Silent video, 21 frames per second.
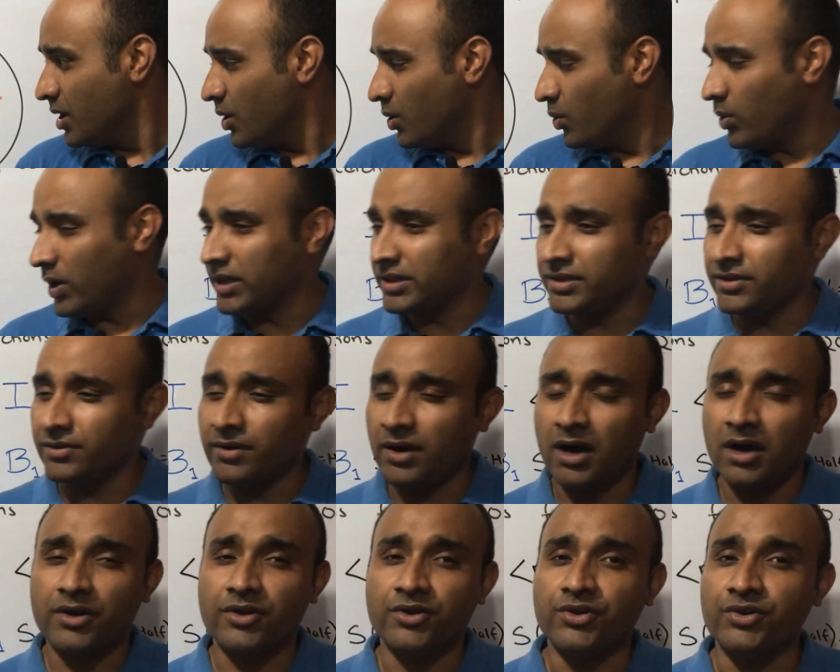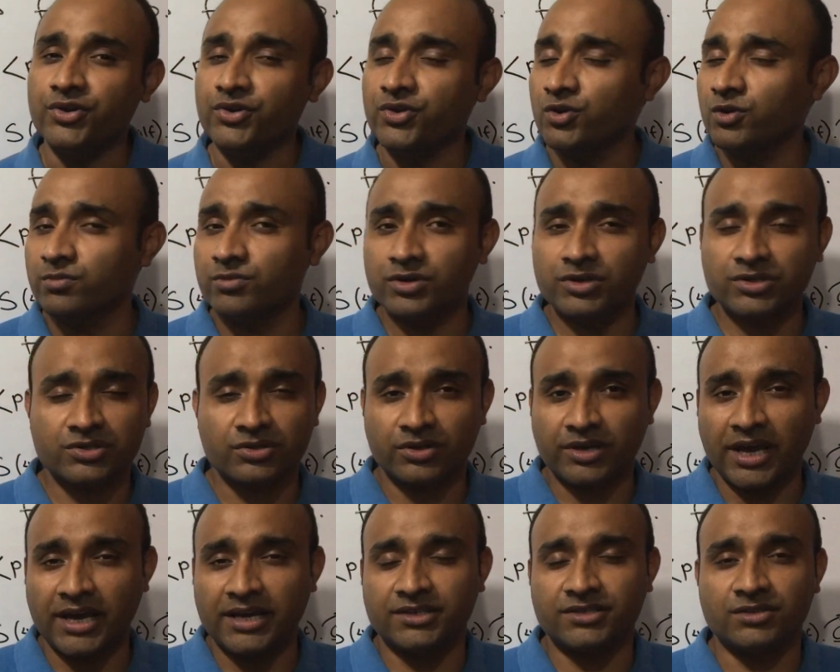Well, there are numerous
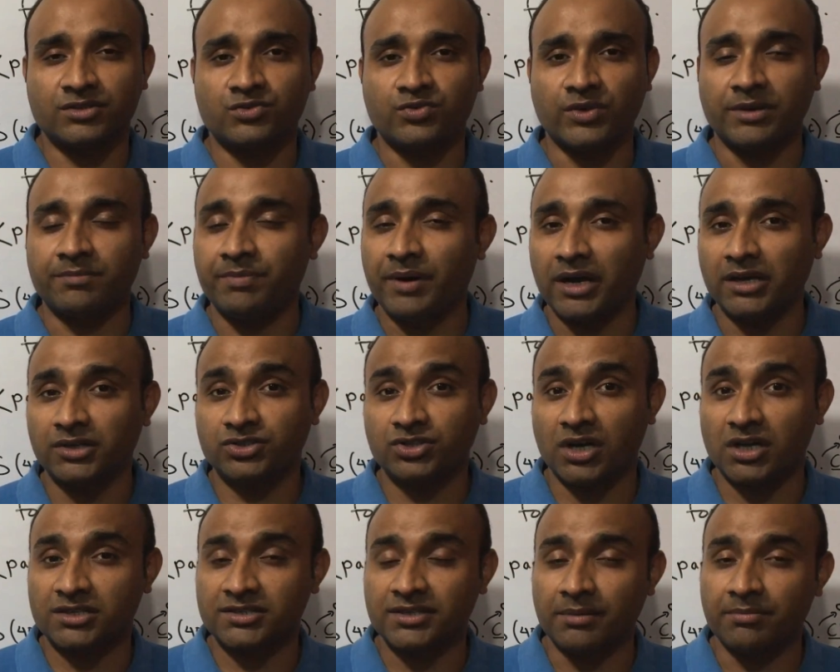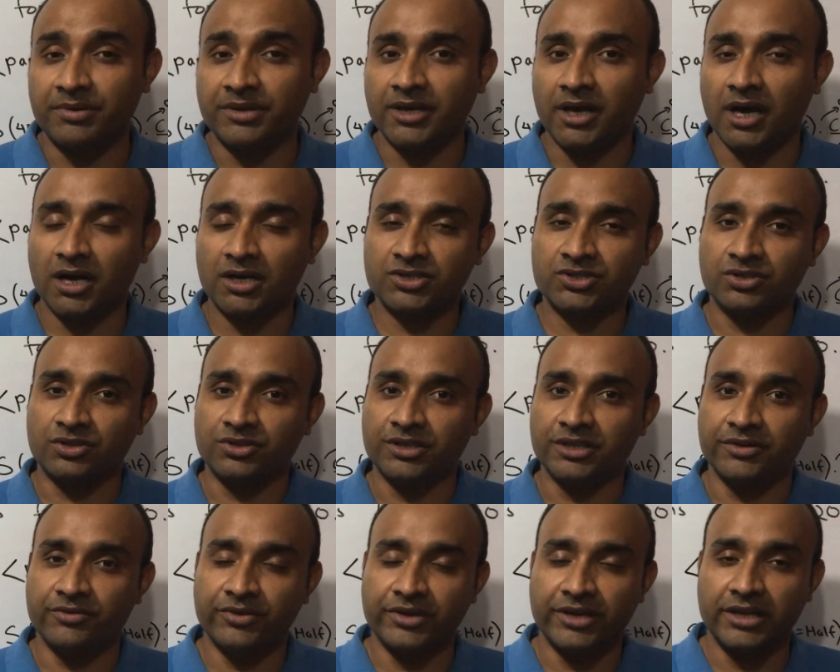occasions when pie charts have been asked on
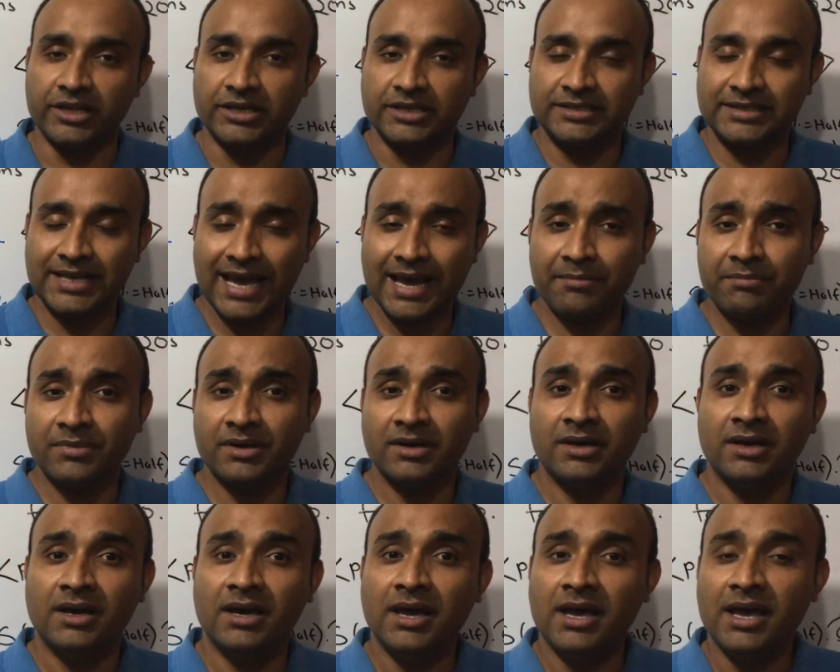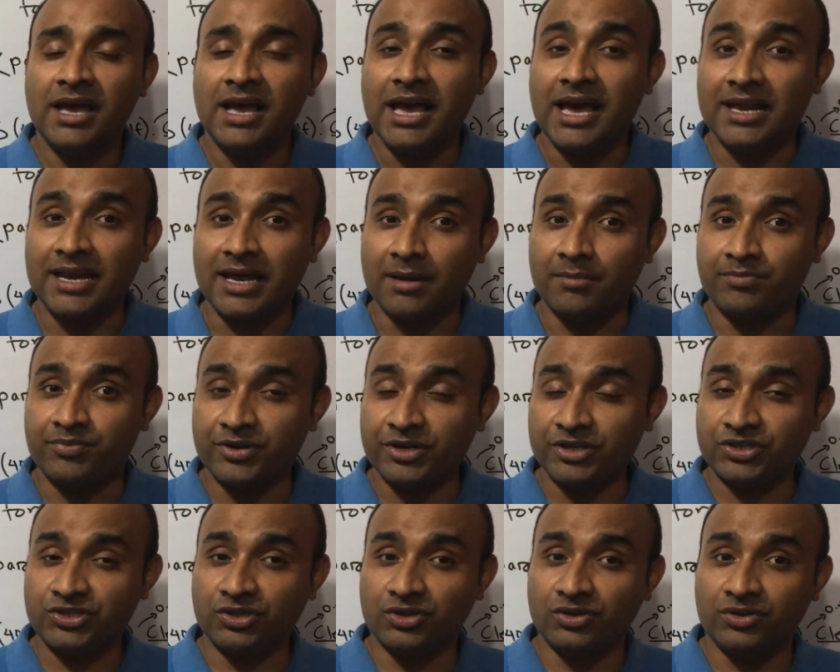the real exam, and I'm
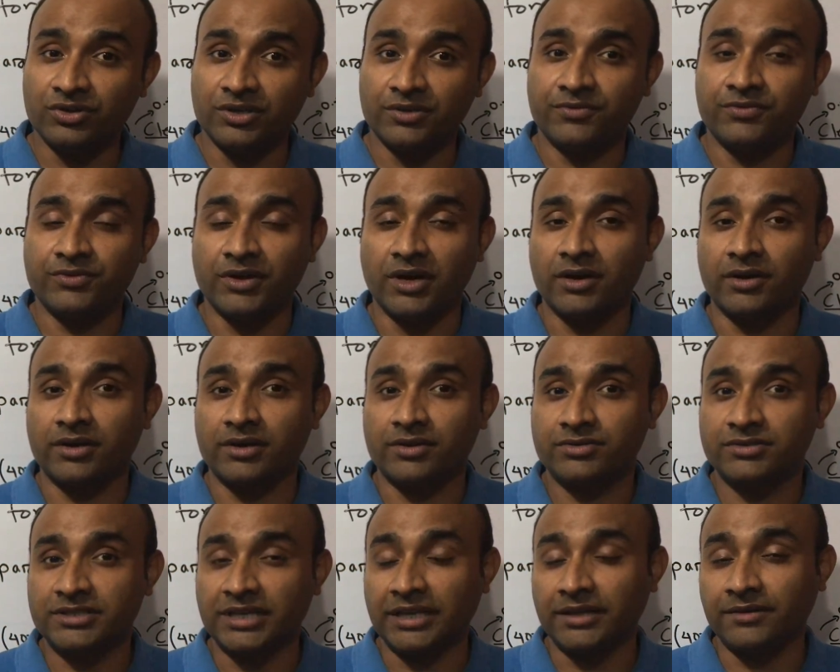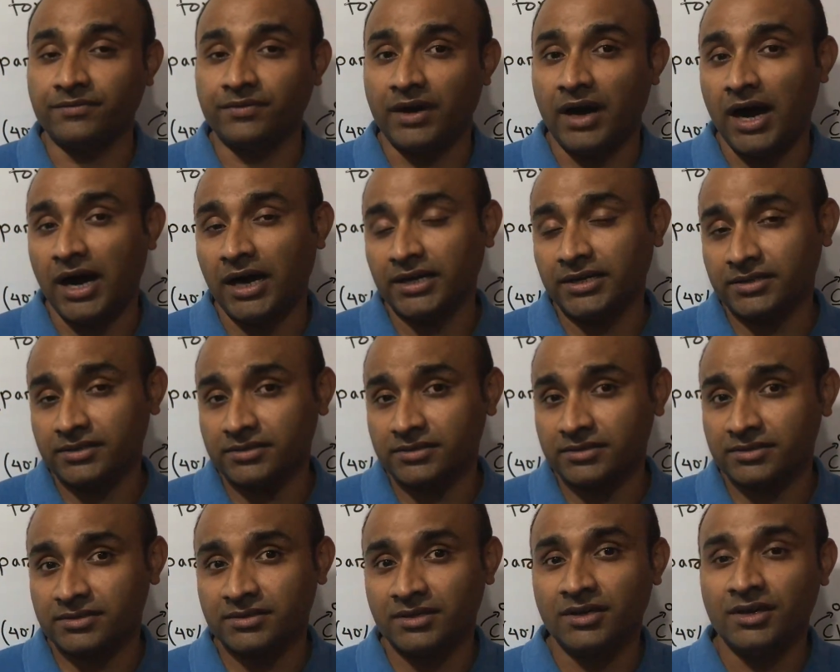pretty sure if you are sitting for
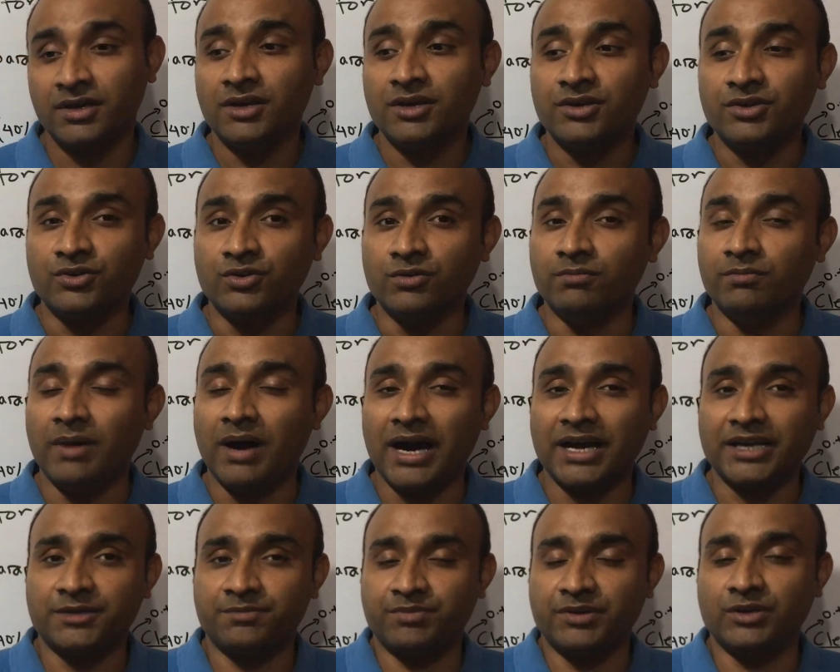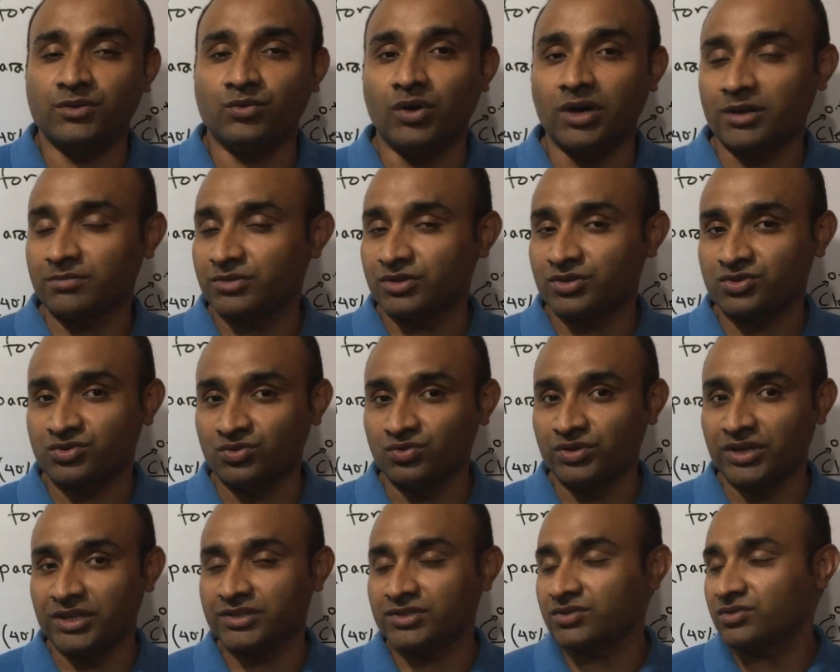IELTS, you might be one of the
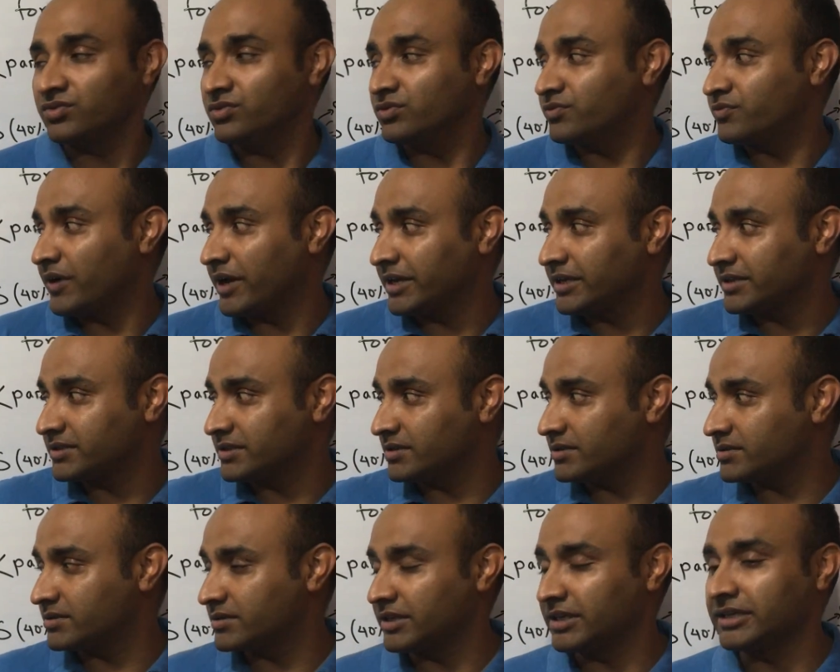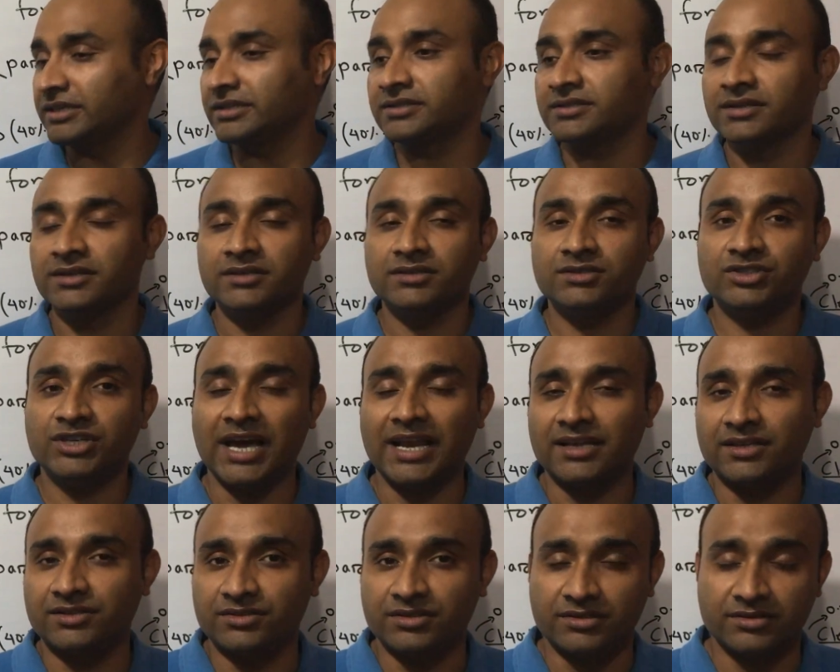students who faces these
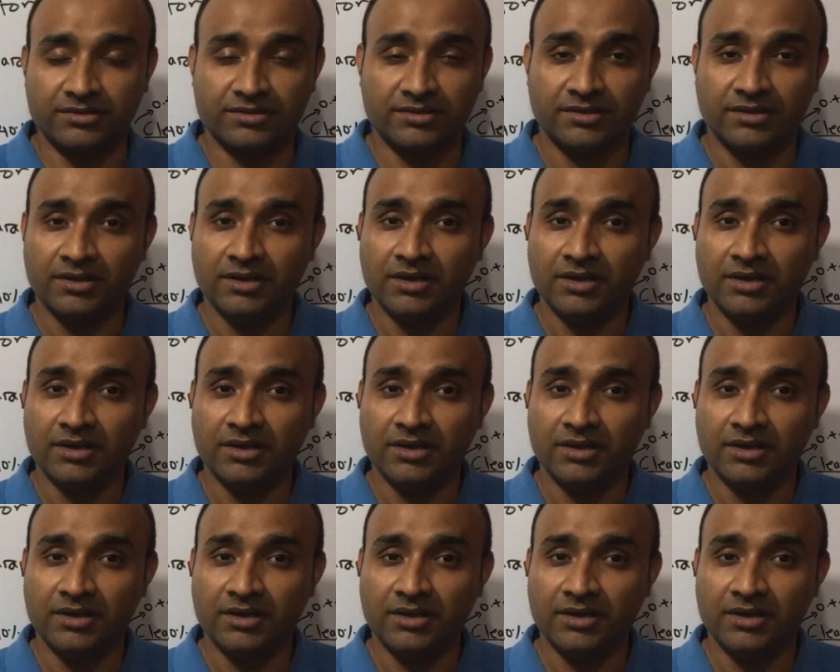challenges.